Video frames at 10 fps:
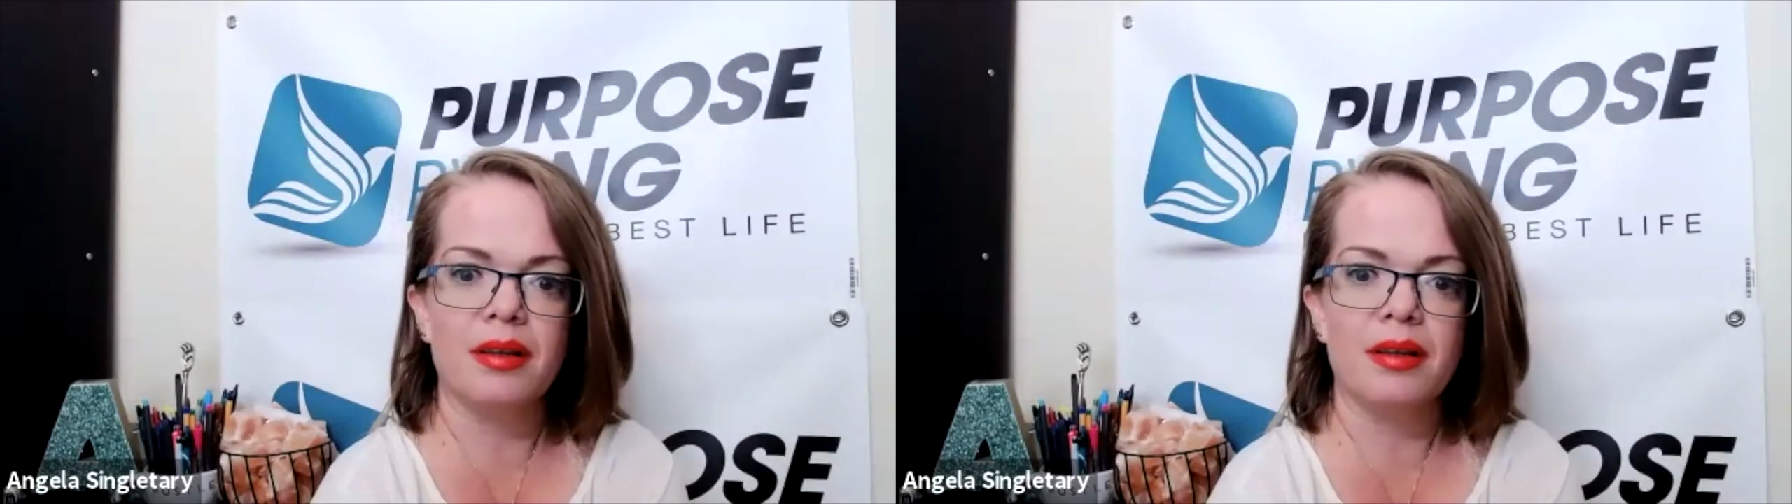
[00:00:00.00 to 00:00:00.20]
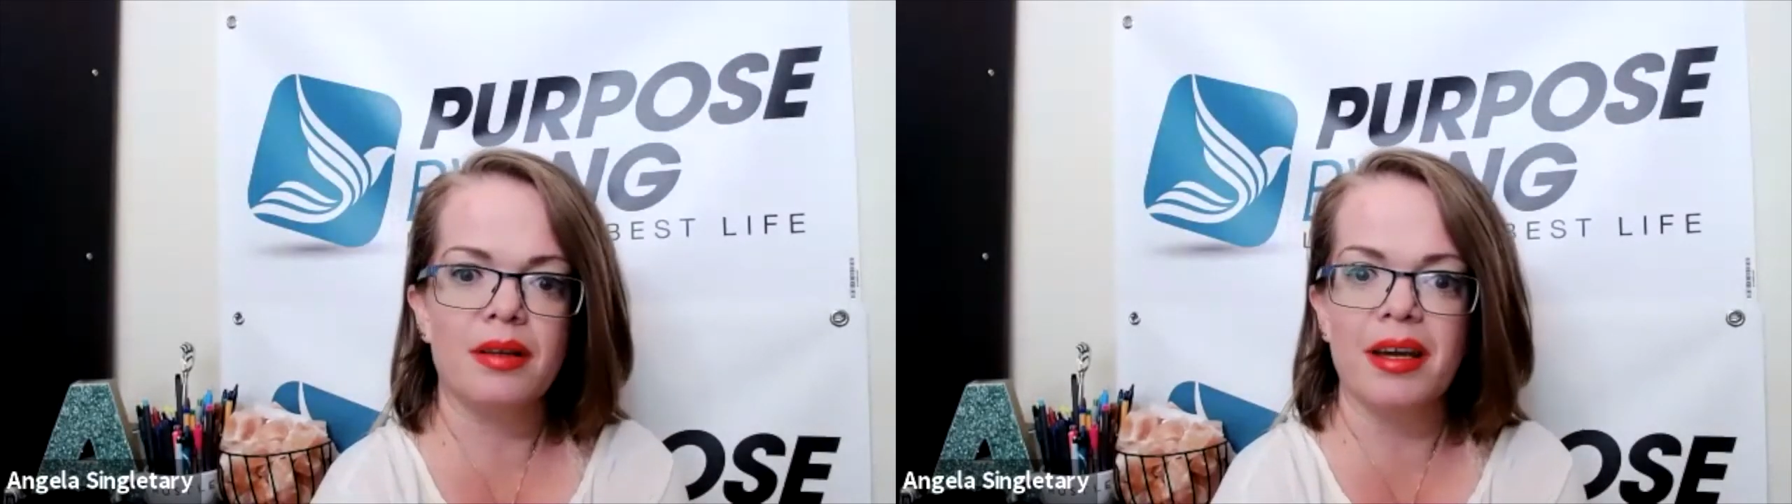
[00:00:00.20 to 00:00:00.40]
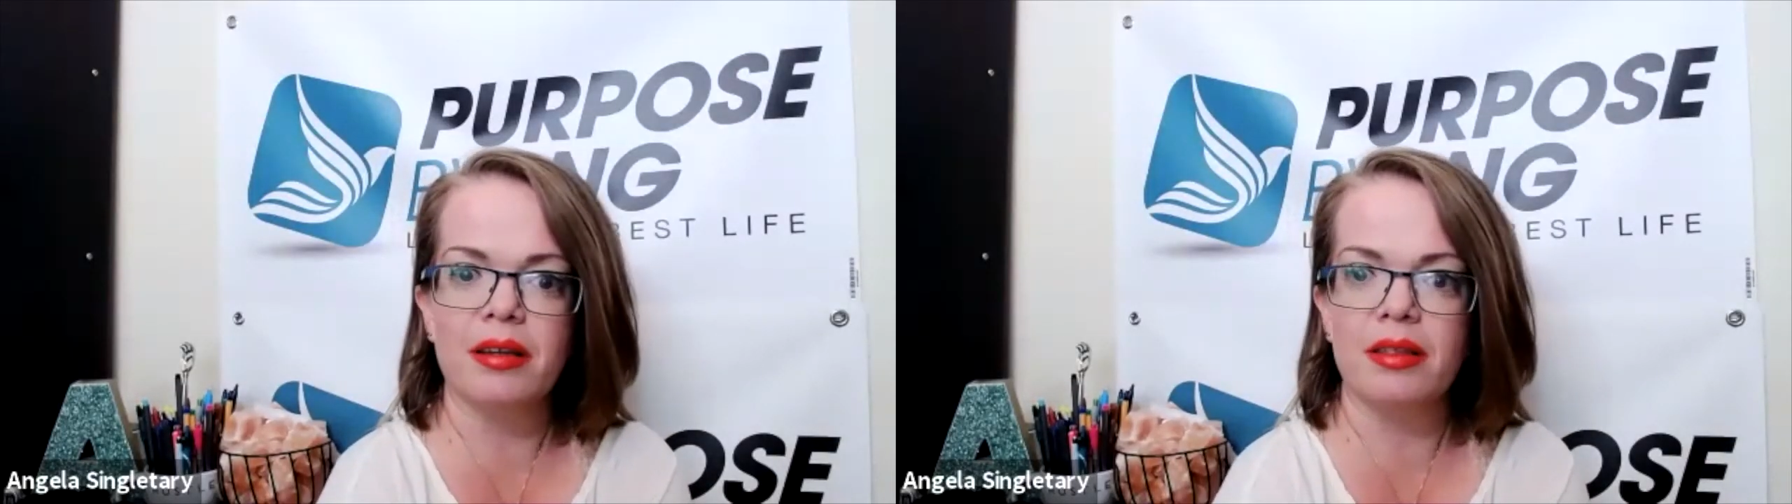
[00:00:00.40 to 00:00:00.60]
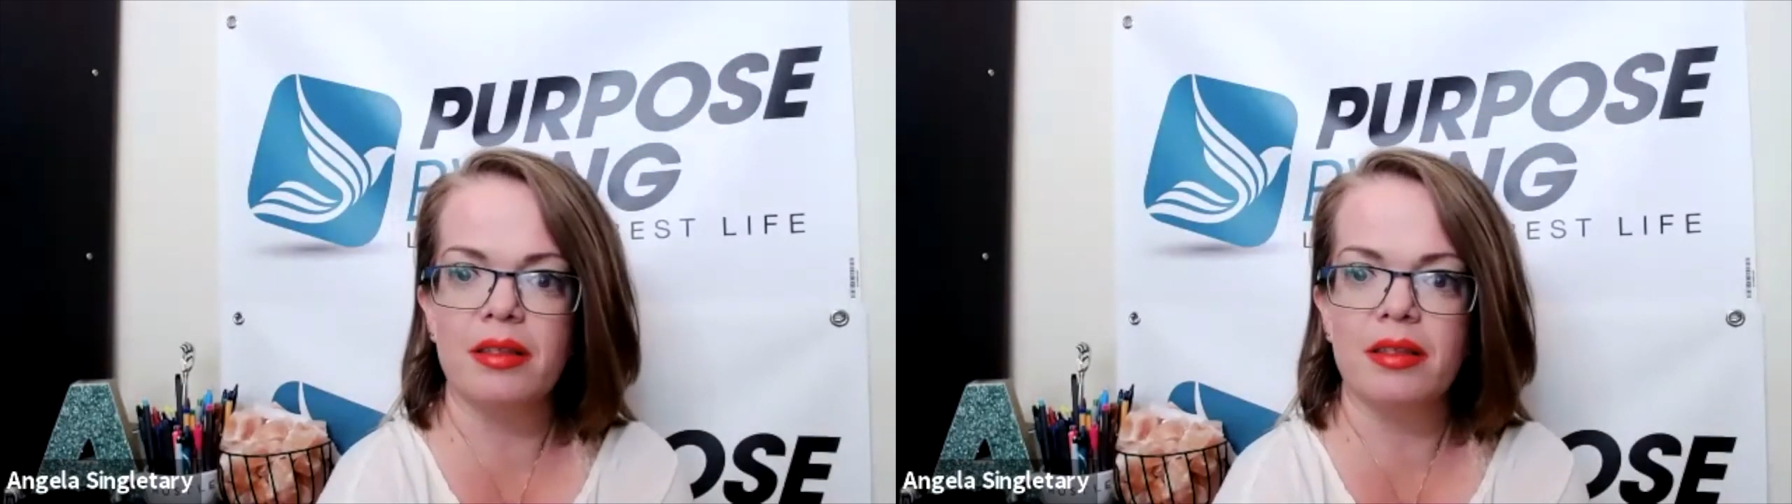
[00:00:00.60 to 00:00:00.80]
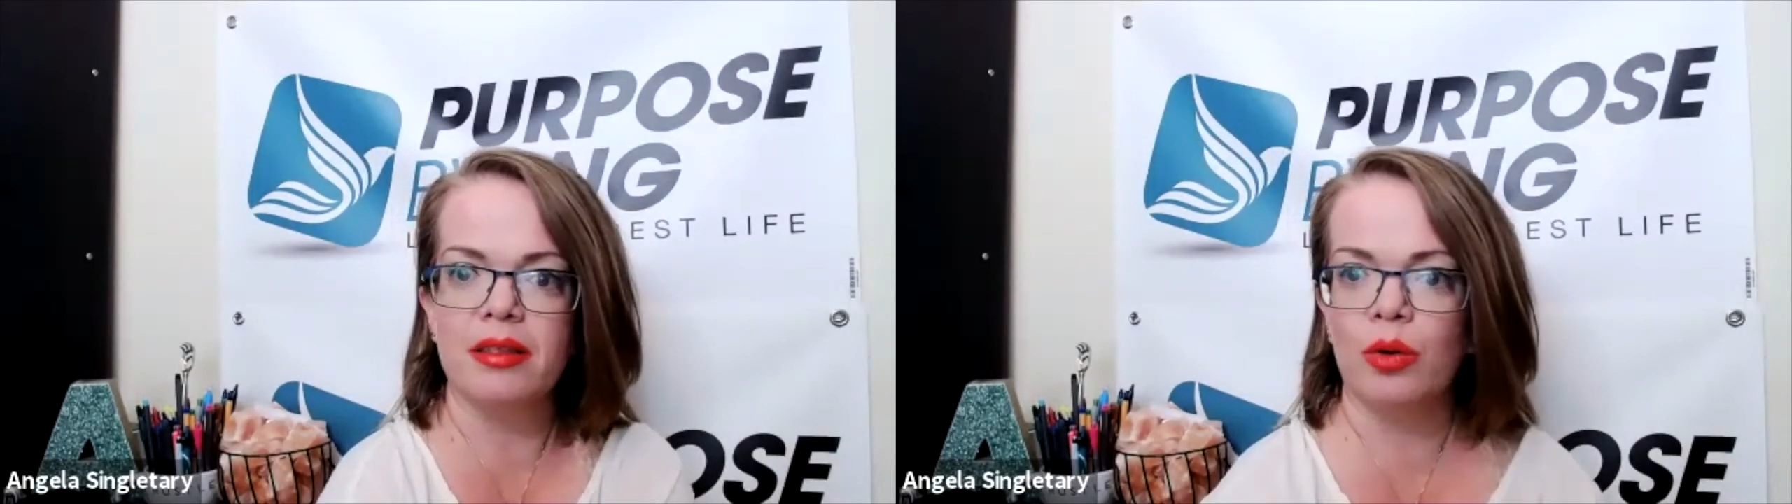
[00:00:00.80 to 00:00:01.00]
like
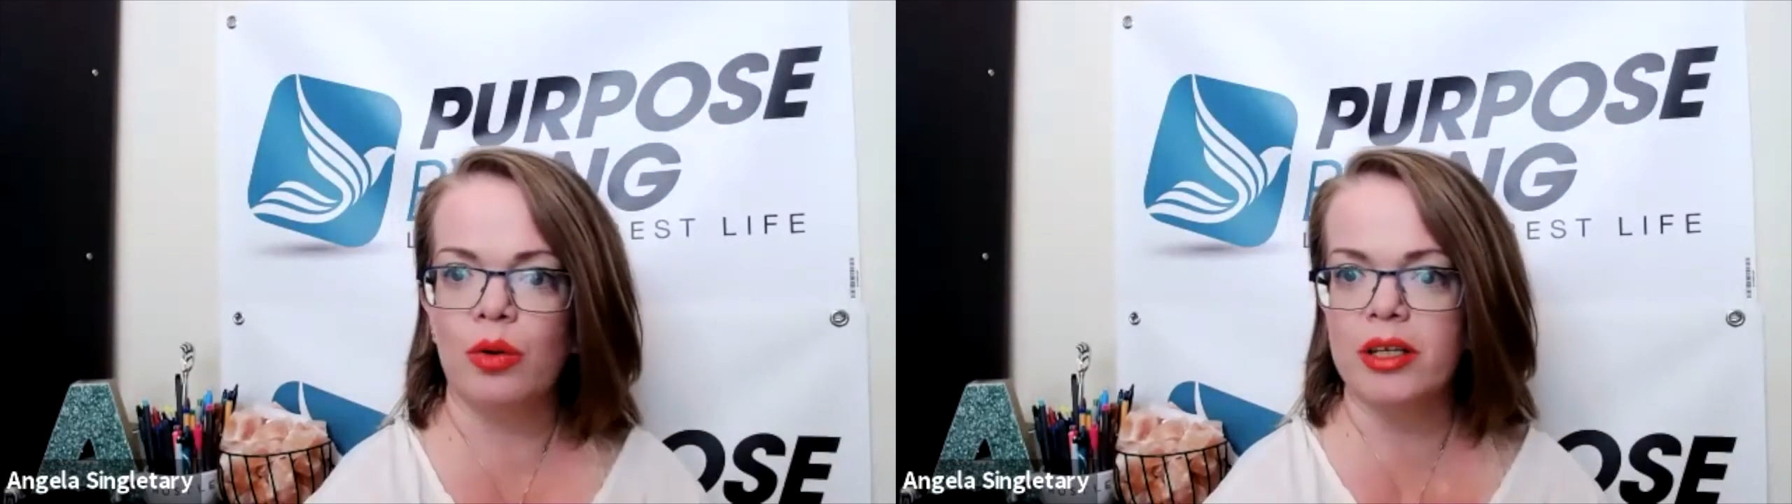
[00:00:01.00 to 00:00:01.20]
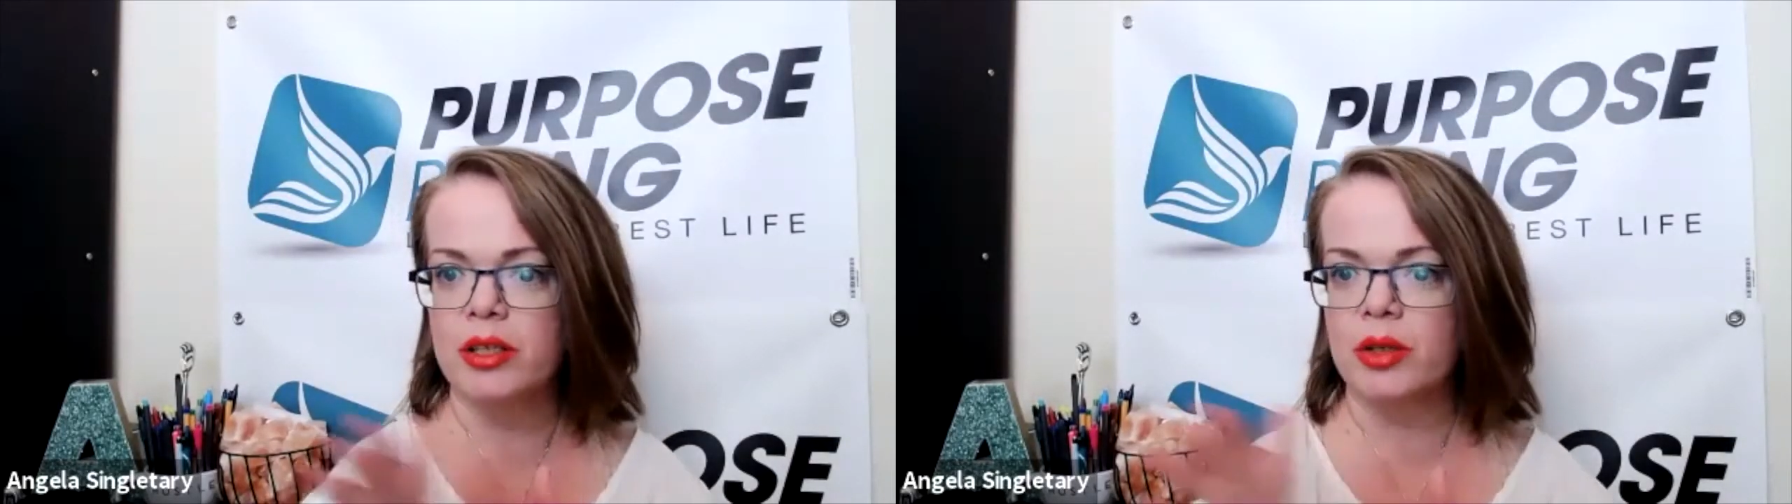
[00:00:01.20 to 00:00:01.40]
the whole like